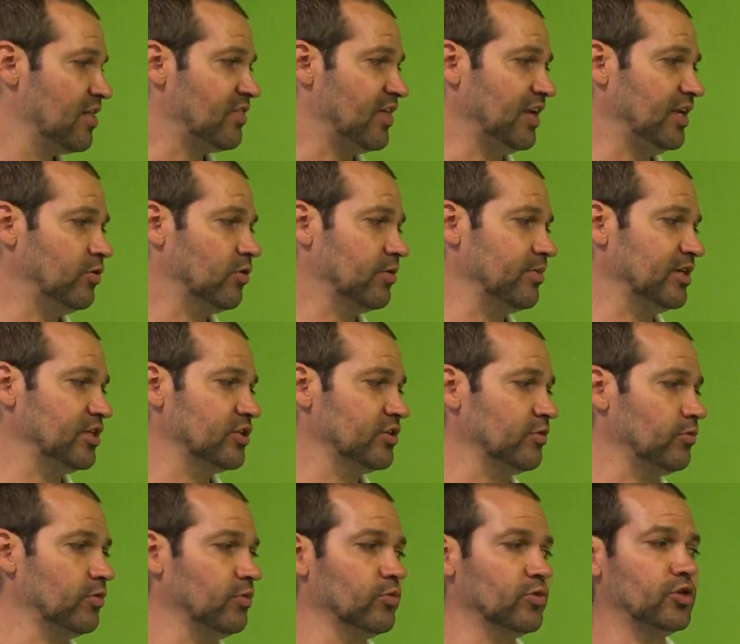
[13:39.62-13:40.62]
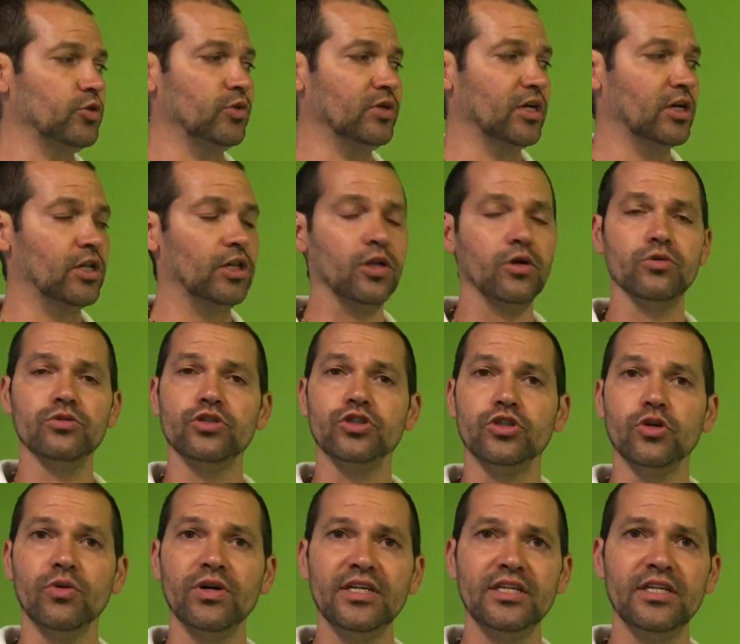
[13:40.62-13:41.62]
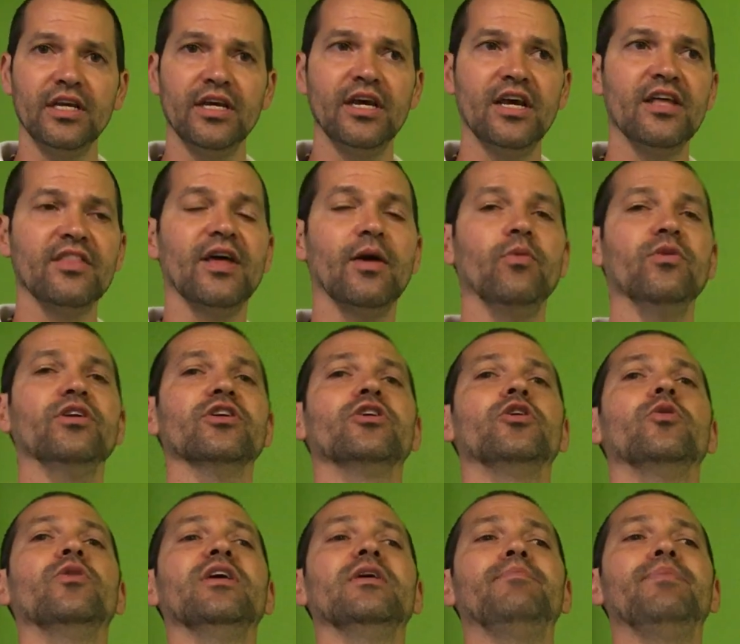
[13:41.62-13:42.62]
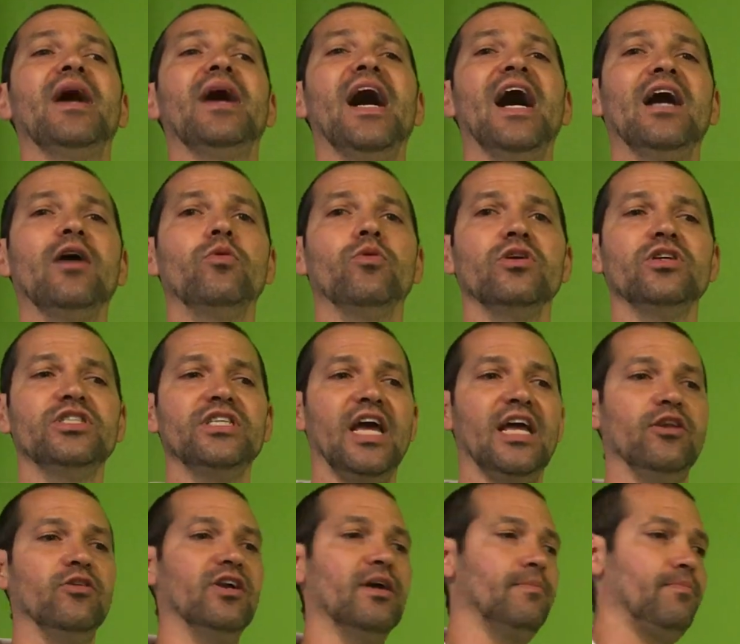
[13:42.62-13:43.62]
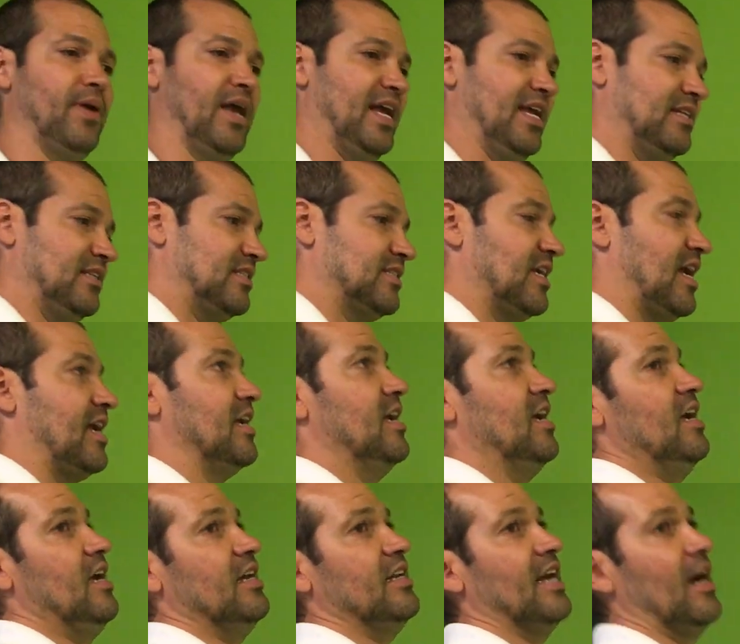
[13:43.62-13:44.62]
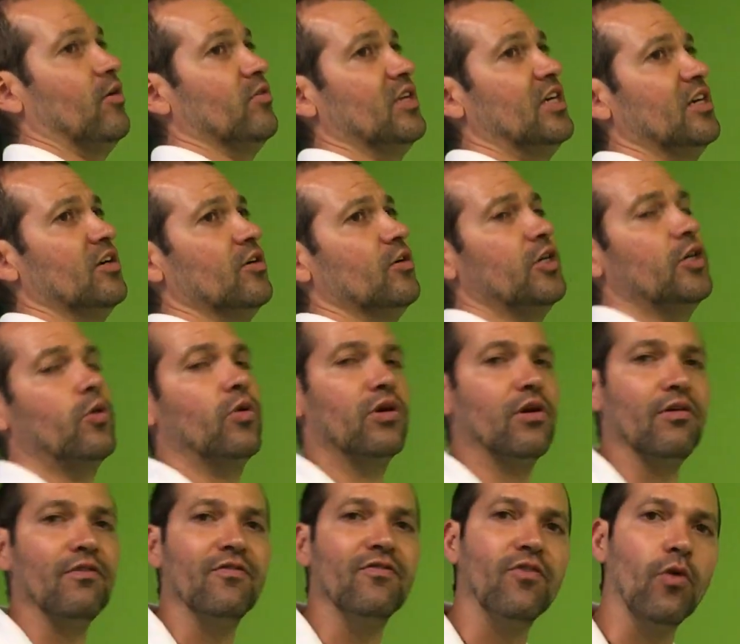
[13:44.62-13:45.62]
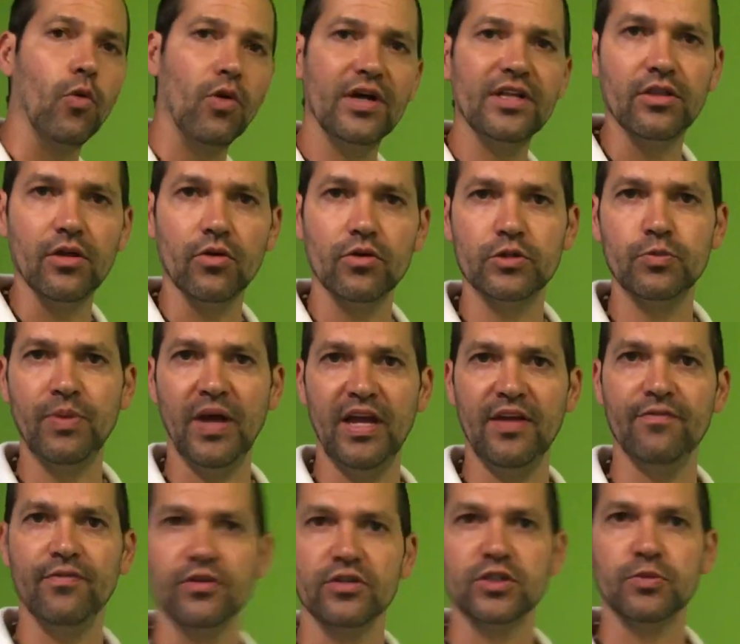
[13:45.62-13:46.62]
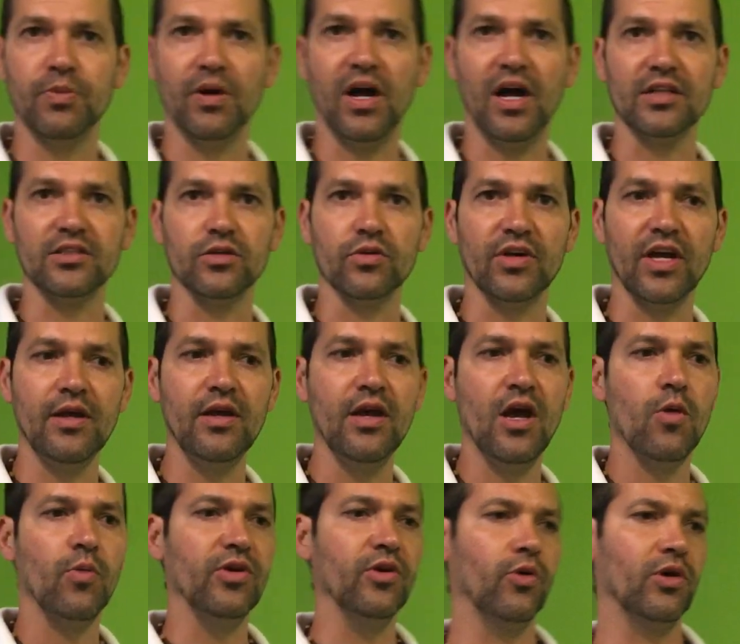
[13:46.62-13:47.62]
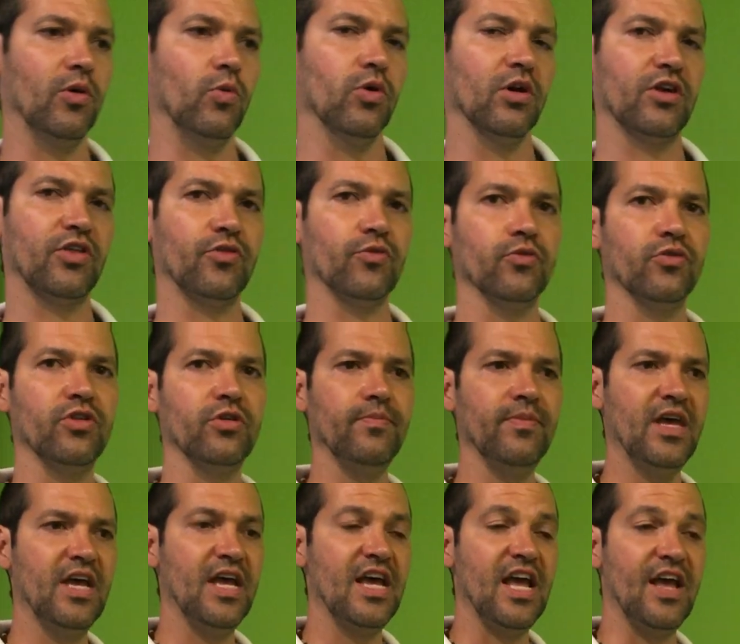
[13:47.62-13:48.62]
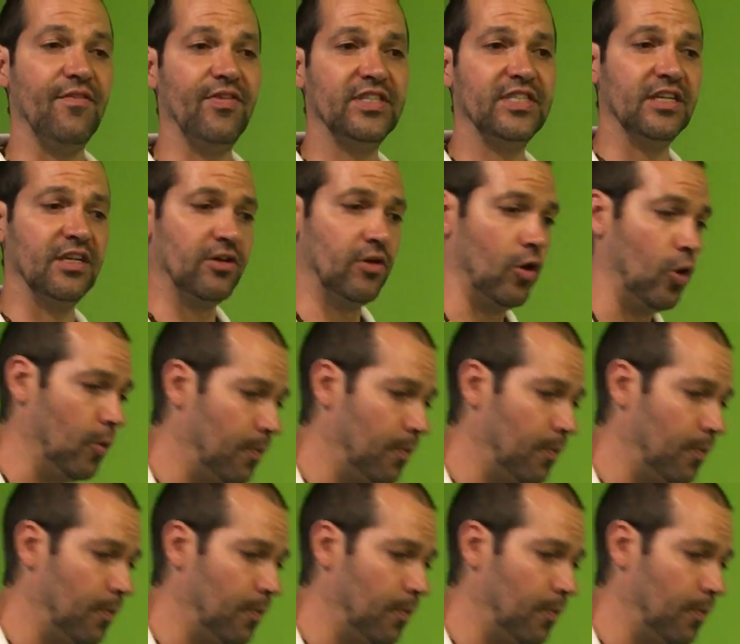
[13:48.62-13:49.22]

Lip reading: Then you want to make sure that when we're doing a closed joint, that when you're going backwards and you get pain, say, down here, you want to avoid those painful spots, okay? We don't want to work through them. If it's in an